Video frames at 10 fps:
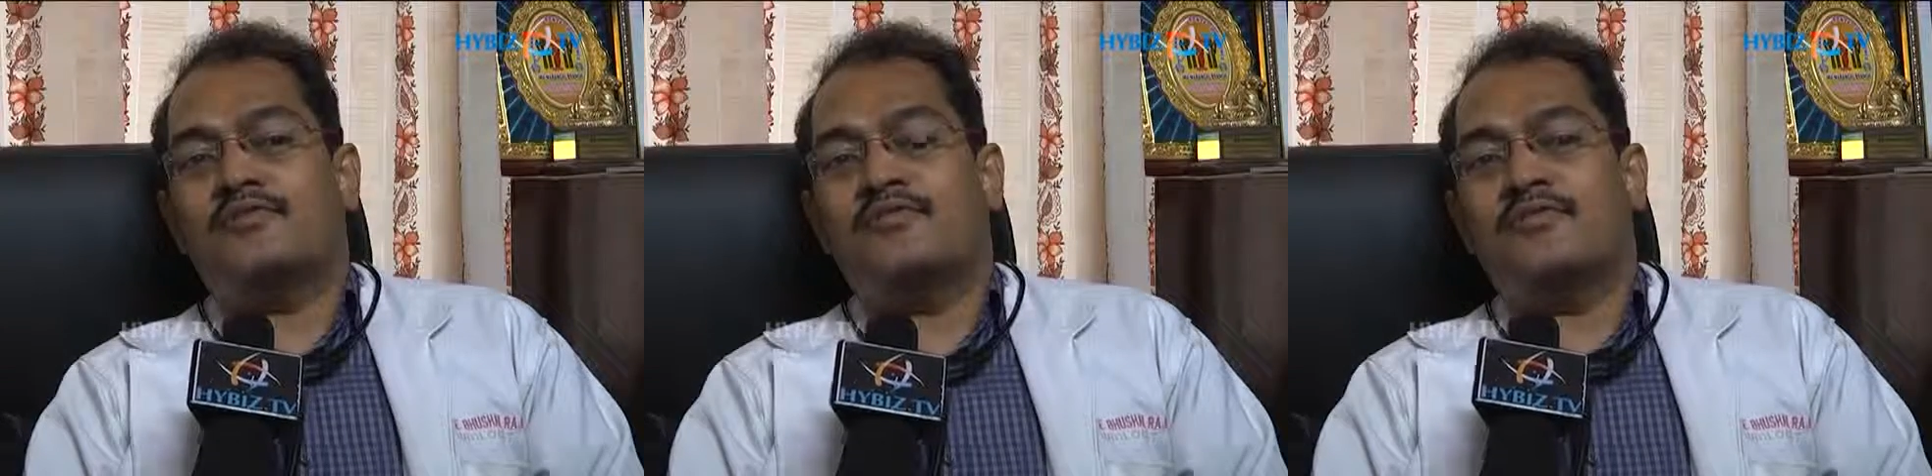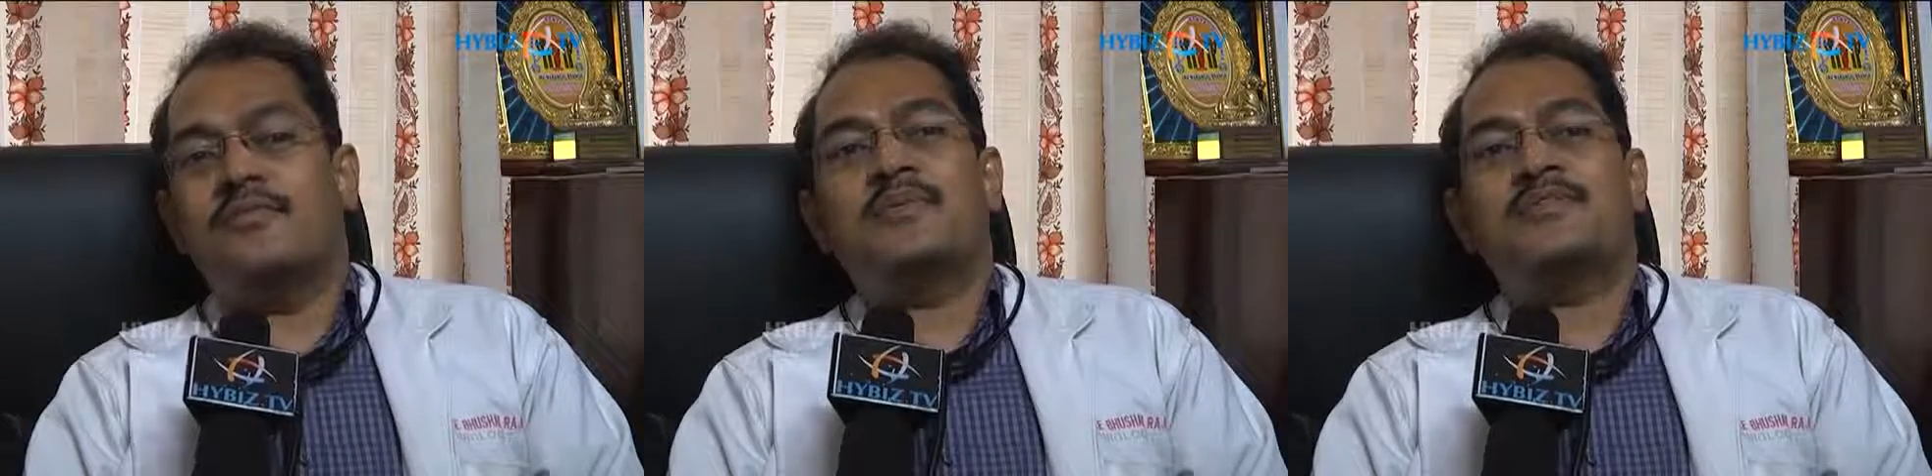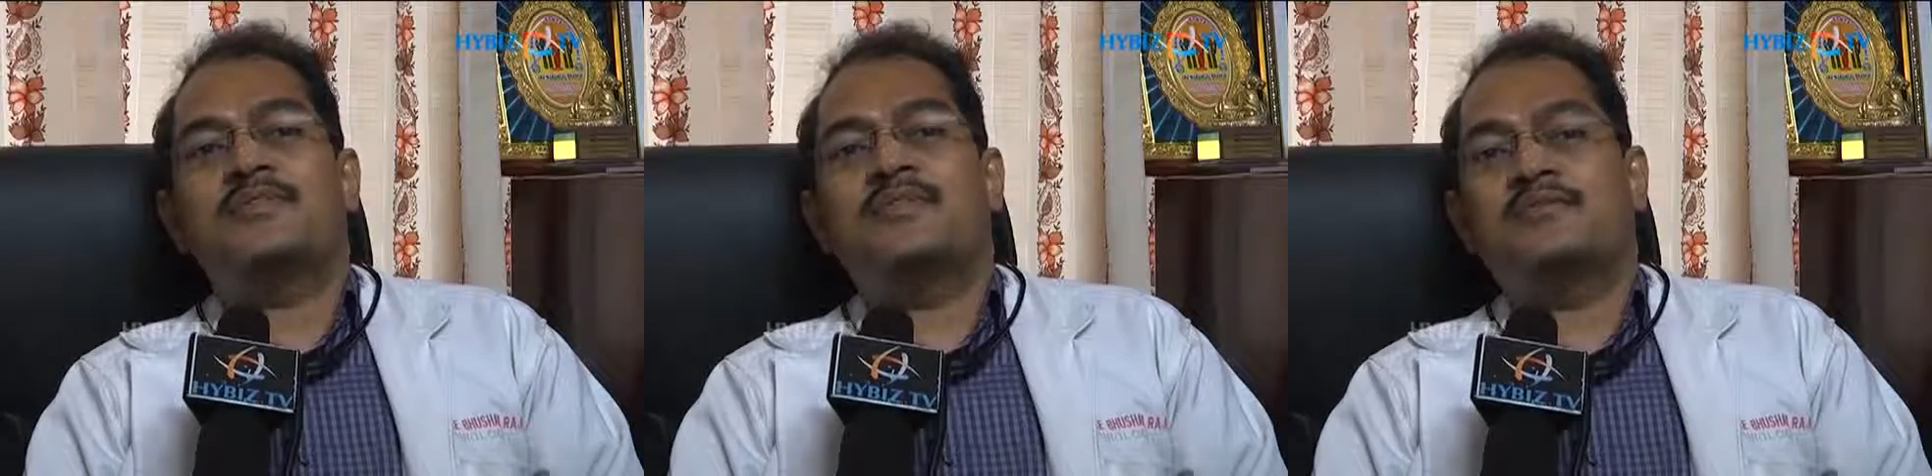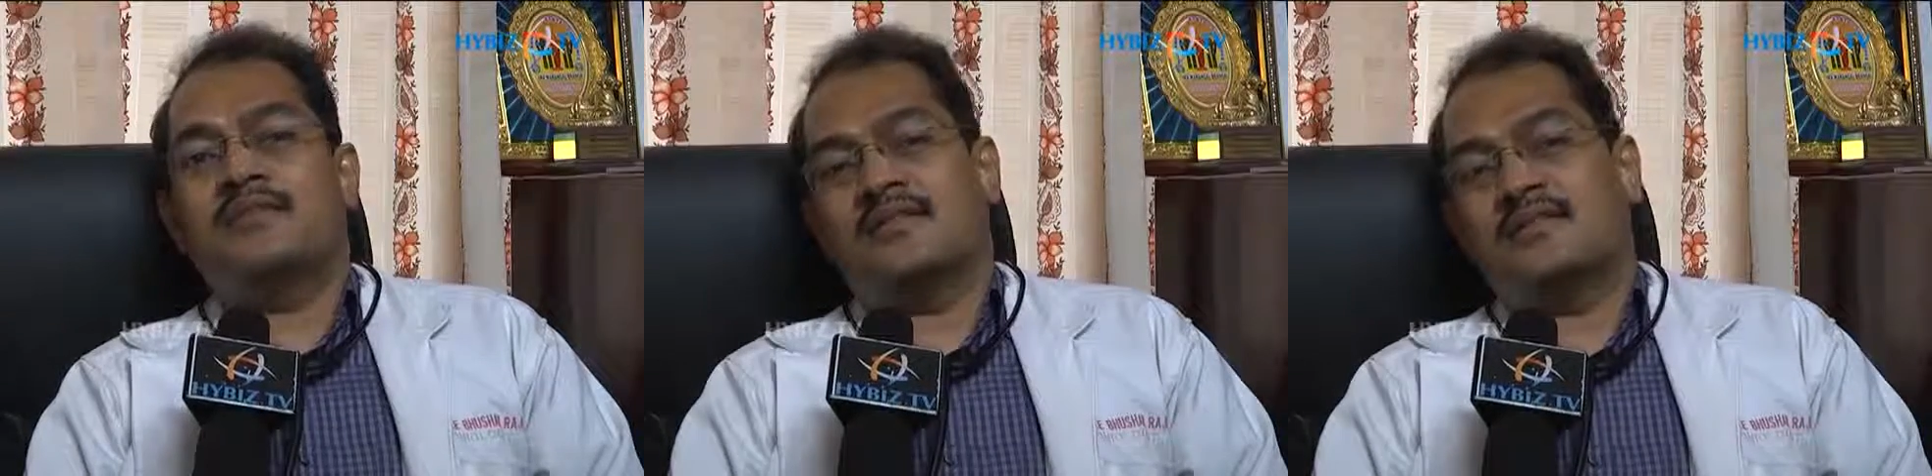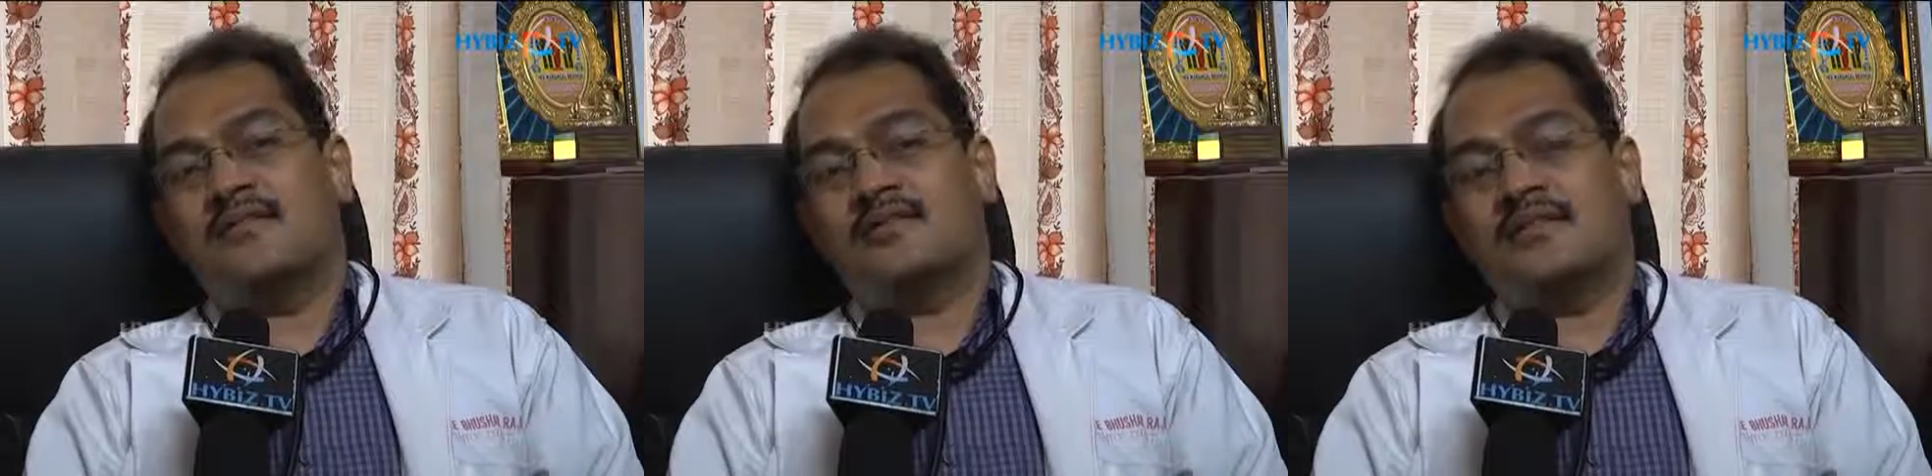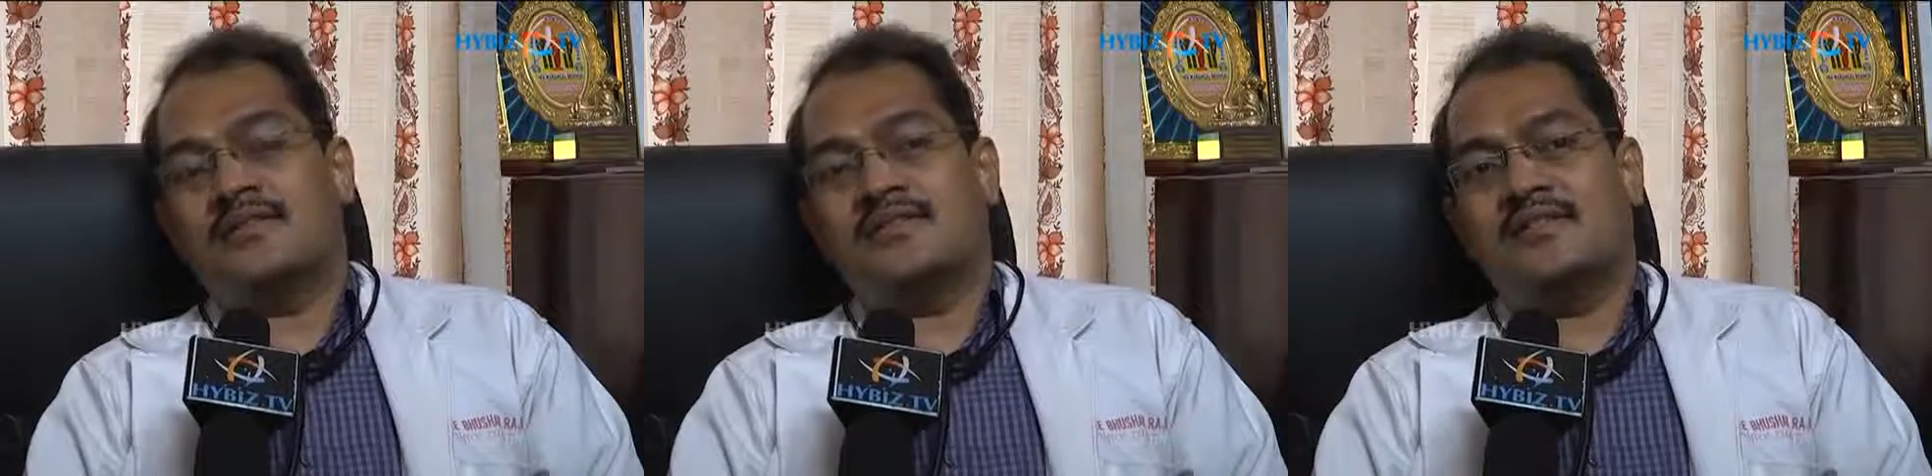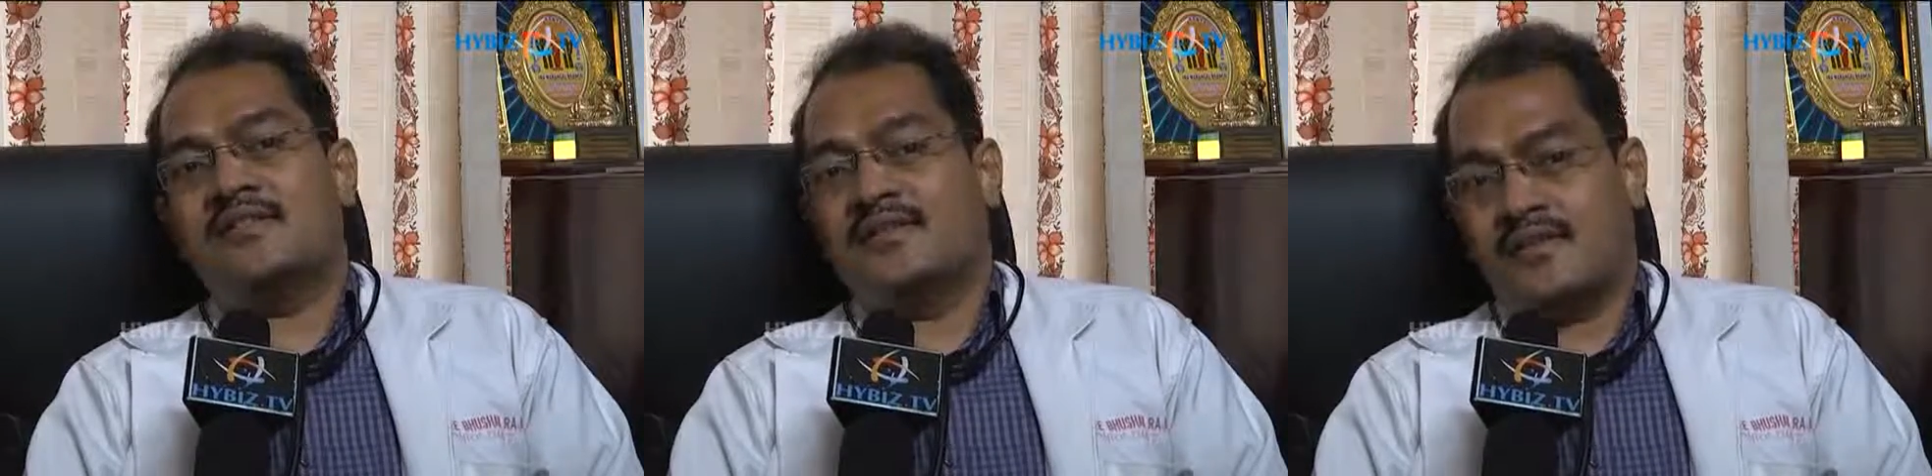to 50% of the
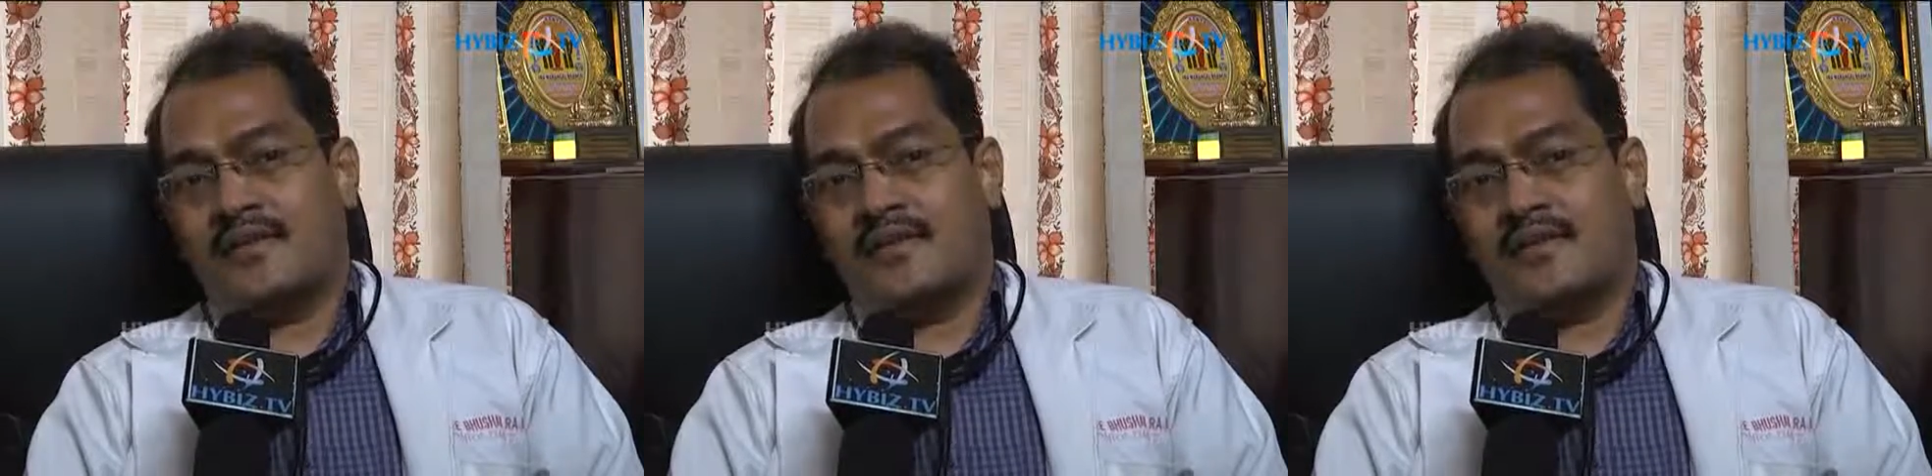mortality in